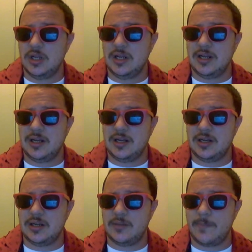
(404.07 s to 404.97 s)
an
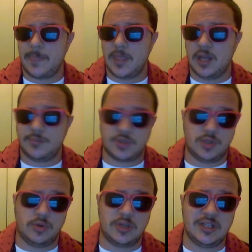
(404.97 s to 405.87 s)
uh,
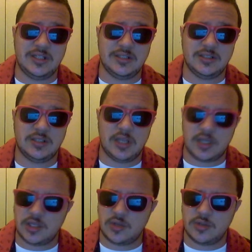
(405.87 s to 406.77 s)
obscurity, I
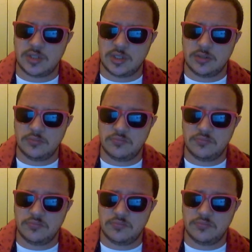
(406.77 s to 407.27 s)
guess you can say.